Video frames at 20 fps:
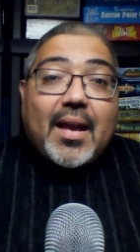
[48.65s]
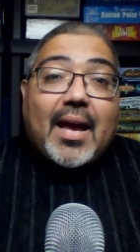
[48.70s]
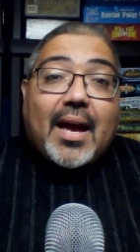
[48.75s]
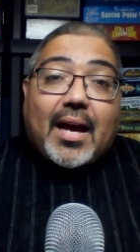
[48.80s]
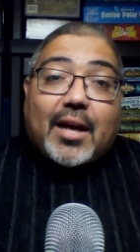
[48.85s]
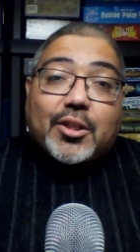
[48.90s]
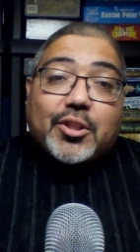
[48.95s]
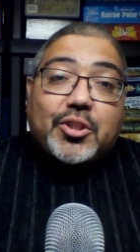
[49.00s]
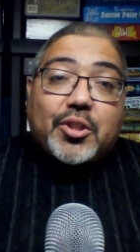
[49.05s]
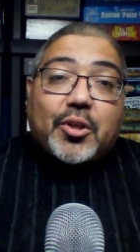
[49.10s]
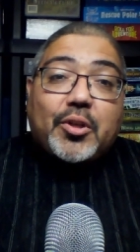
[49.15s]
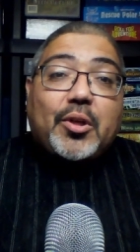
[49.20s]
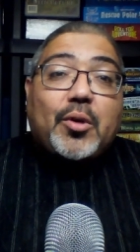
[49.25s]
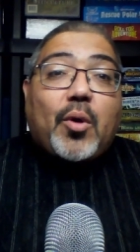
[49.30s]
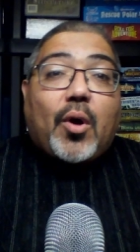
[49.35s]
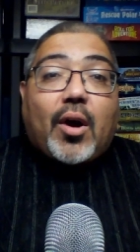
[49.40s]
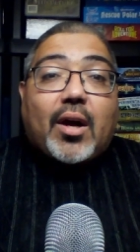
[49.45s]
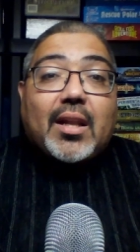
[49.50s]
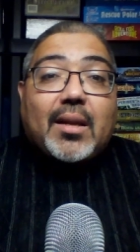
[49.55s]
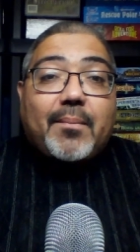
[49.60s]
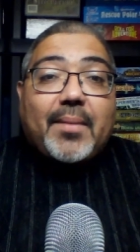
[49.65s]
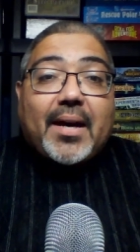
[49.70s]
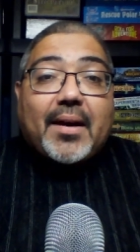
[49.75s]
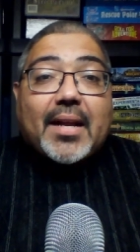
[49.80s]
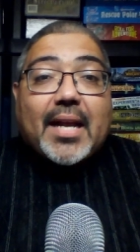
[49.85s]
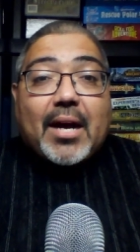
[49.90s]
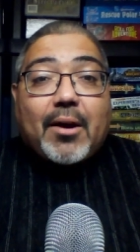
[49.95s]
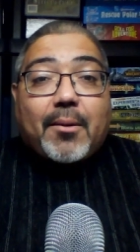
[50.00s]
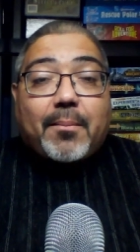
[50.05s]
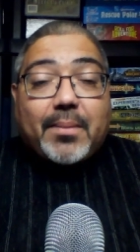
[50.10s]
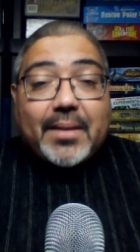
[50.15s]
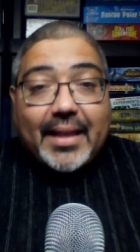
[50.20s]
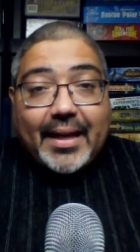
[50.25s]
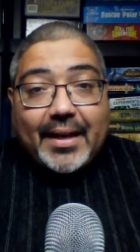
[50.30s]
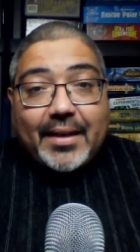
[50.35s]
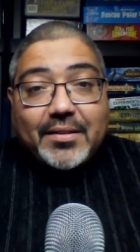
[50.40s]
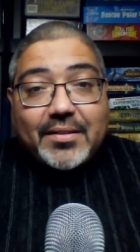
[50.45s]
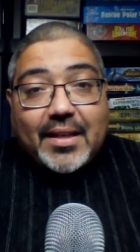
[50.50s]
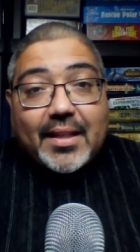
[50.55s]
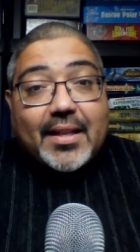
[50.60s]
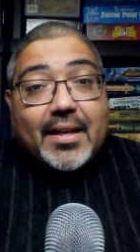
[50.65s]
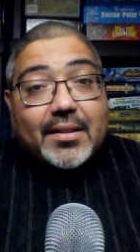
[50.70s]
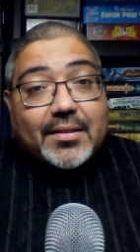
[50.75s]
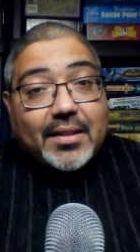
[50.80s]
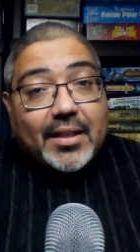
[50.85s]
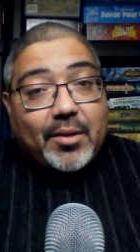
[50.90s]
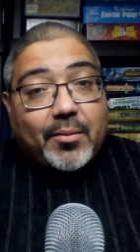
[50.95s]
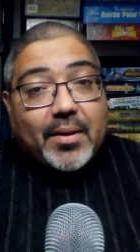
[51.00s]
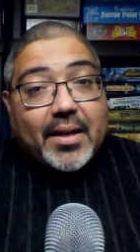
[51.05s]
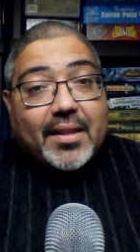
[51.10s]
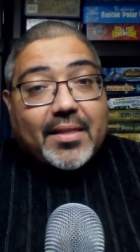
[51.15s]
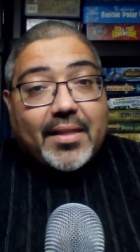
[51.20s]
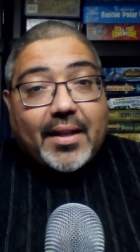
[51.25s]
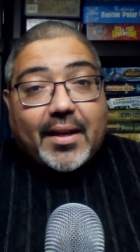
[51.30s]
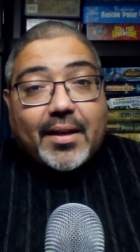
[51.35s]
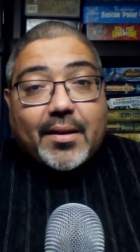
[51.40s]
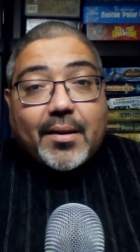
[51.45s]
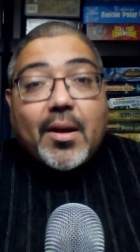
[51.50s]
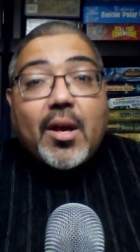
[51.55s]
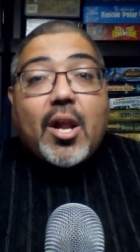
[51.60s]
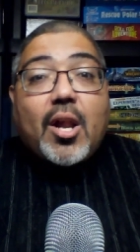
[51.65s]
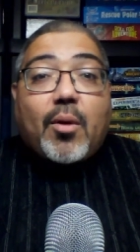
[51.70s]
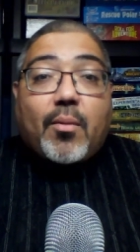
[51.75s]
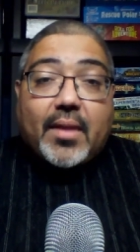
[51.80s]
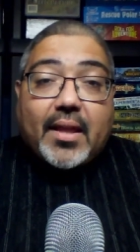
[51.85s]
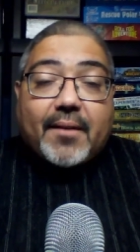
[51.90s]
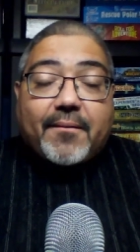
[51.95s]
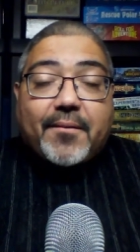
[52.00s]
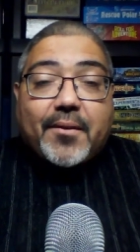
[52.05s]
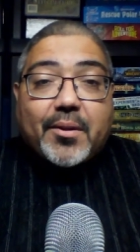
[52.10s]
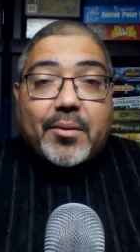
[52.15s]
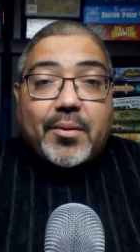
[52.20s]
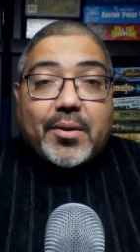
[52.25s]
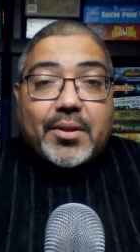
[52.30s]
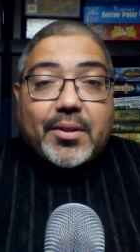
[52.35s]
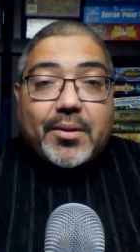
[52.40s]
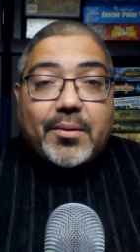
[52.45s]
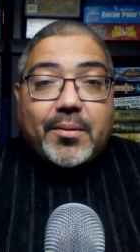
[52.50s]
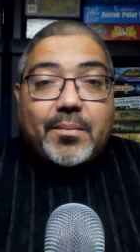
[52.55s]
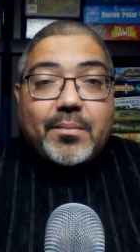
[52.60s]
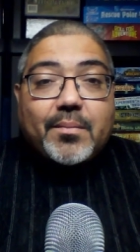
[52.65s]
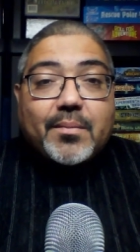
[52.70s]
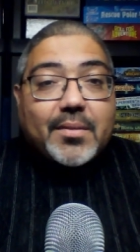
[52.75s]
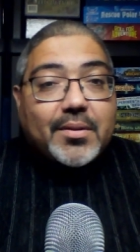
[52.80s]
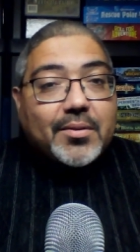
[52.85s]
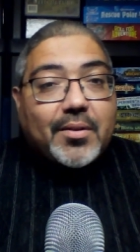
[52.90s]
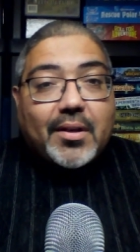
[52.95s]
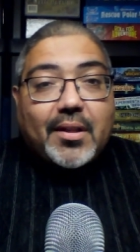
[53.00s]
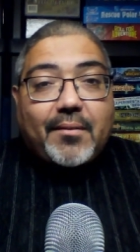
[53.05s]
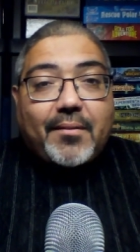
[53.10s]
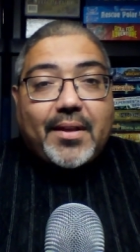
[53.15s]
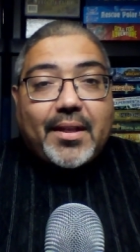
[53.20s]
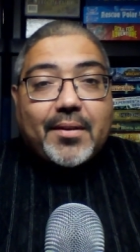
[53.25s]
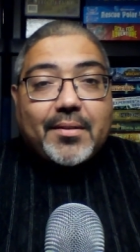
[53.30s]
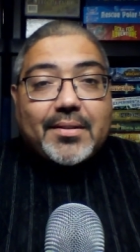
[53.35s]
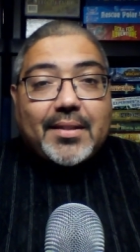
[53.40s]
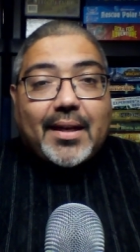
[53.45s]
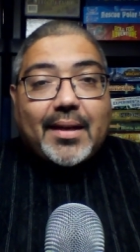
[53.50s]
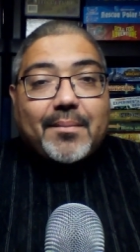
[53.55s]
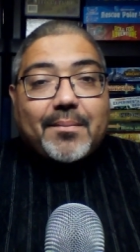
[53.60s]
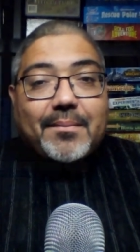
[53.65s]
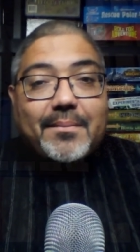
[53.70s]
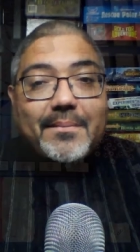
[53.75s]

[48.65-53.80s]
I'll show you all about how it plays, and then I'll tell you what I think. Without further ado, let's go to the videotape.